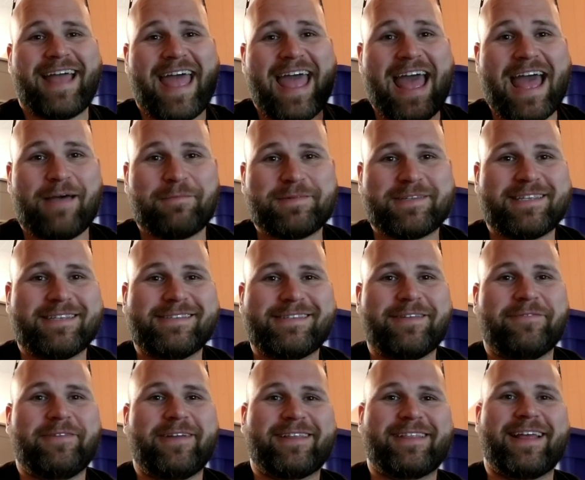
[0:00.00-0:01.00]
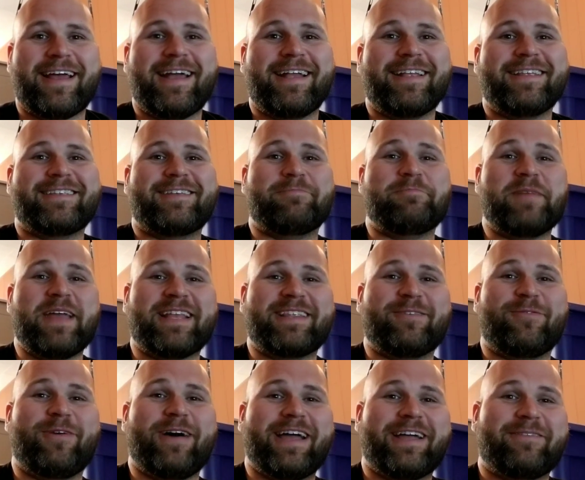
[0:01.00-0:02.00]
apps and stuff like that to make the
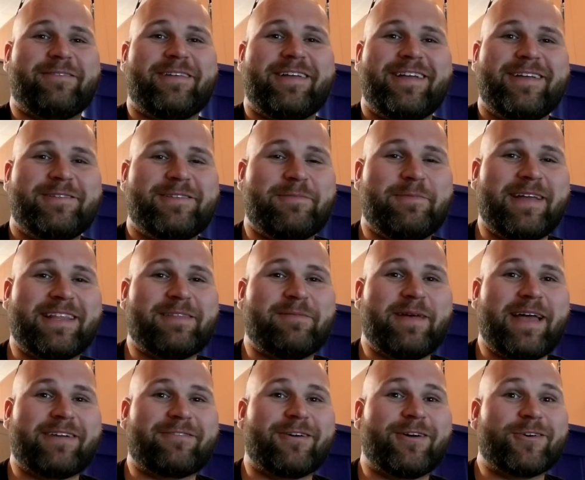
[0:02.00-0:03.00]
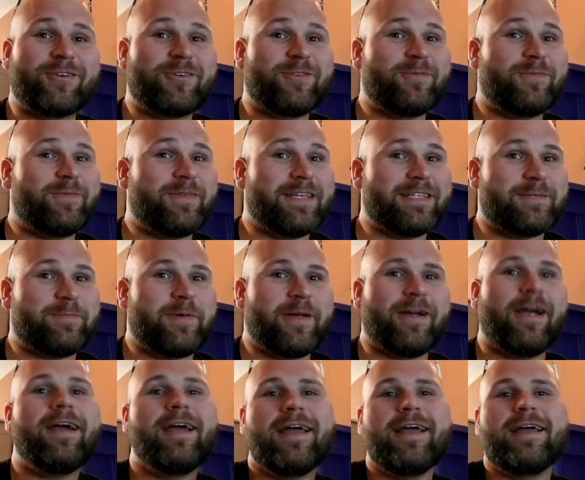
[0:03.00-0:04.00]
white to make the background
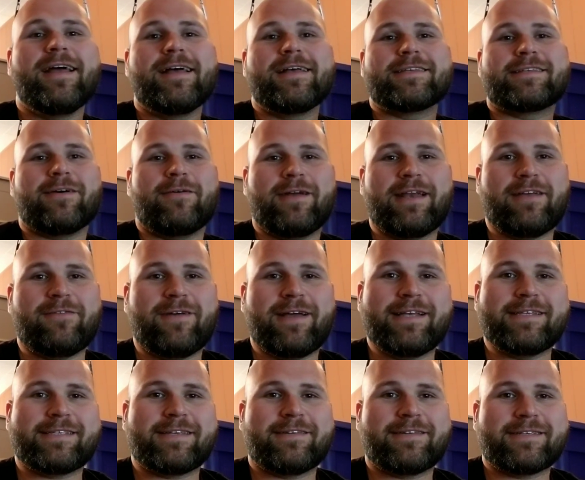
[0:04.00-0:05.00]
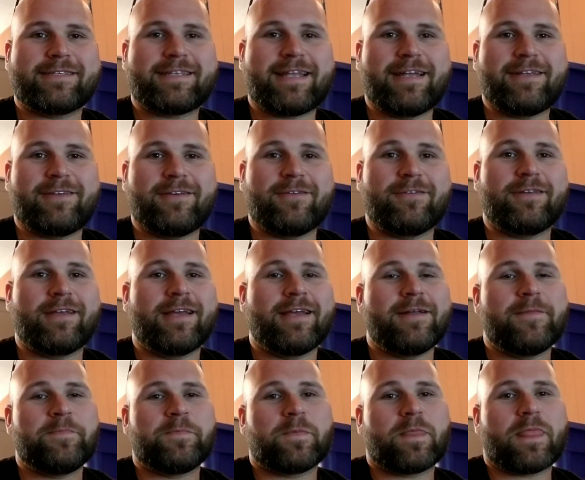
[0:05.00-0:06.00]
disappear. So anyways, stay tuned.
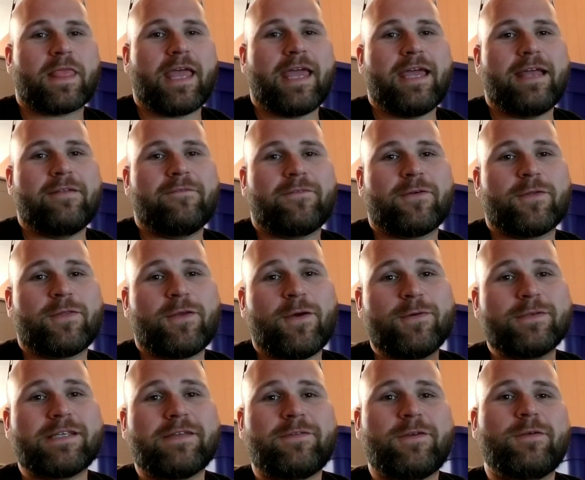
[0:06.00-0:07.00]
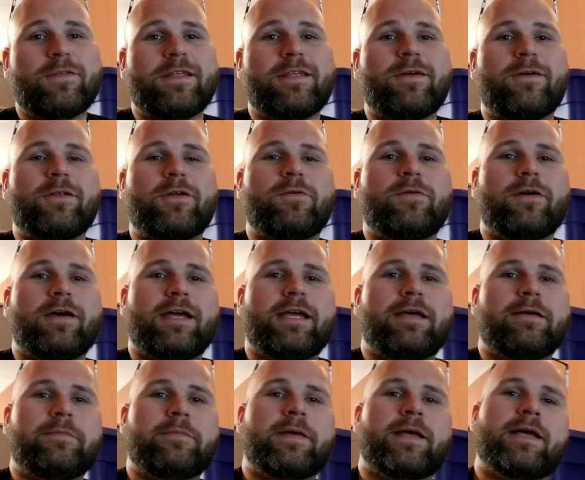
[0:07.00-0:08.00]
And for those of you that don't know who I
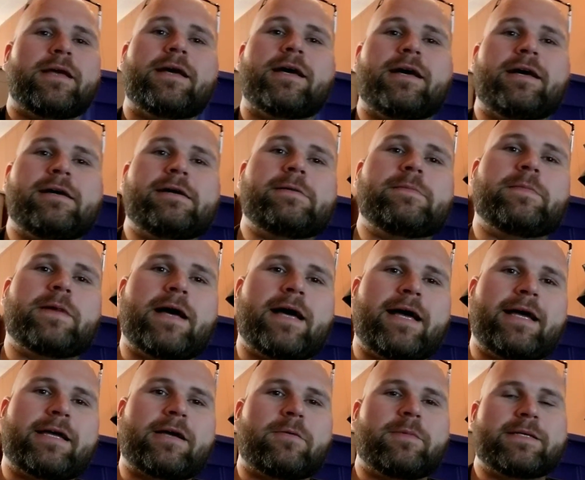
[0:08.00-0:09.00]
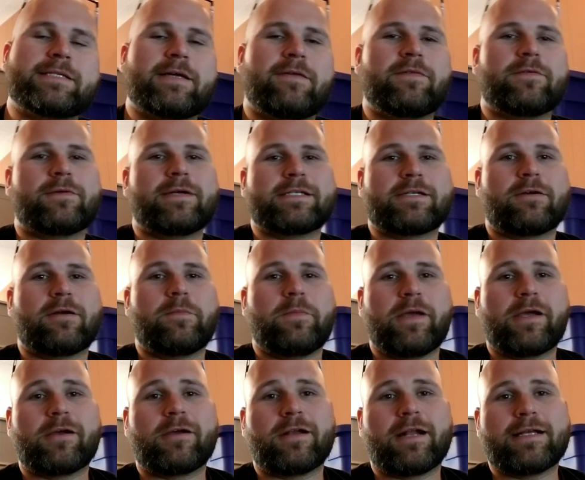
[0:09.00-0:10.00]
am, um, I call myself the Rise and Grind
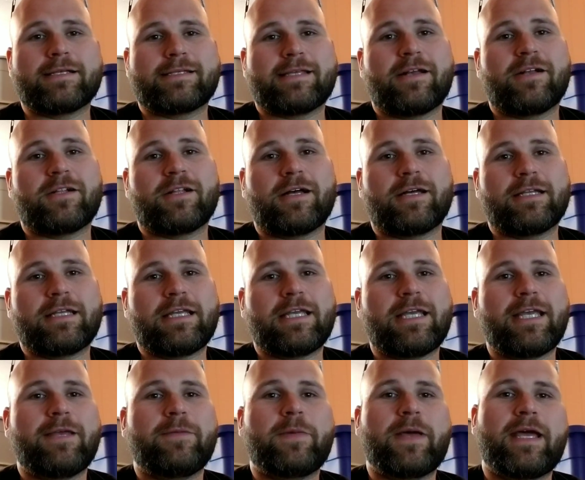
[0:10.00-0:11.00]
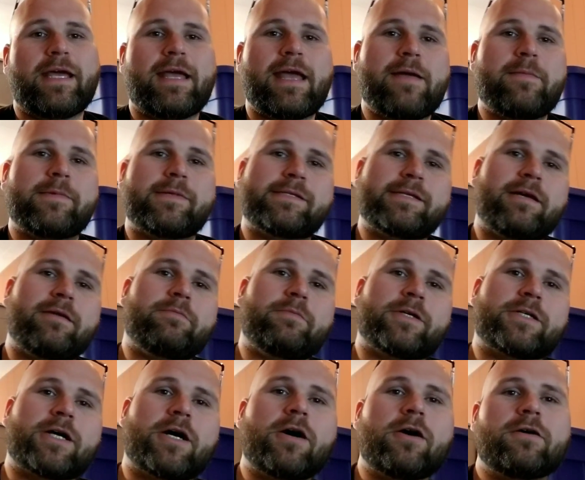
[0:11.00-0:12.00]
Picker and I sell on eBay, Amazon,
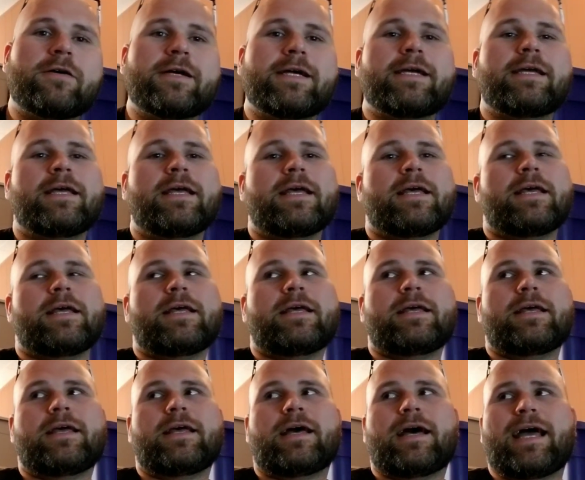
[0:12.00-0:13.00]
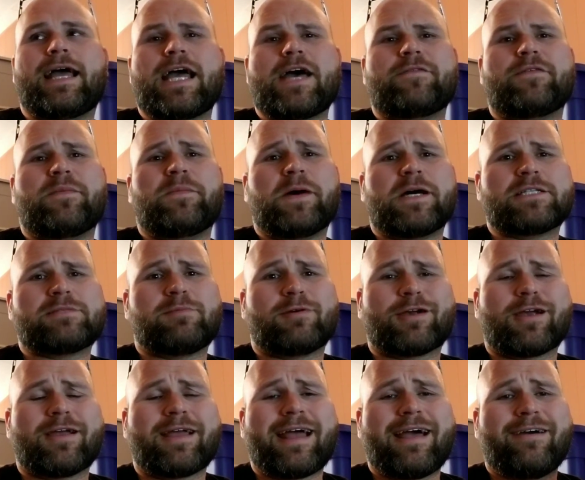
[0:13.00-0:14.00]
Mercari. I have a
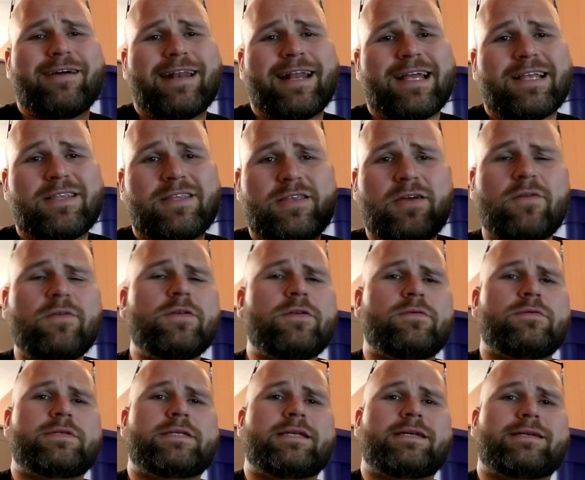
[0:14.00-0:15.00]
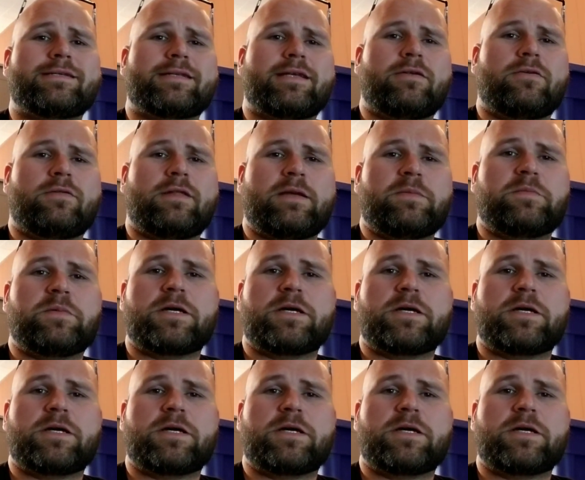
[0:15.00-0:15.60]
Poshmark account and I don't use it because I don't like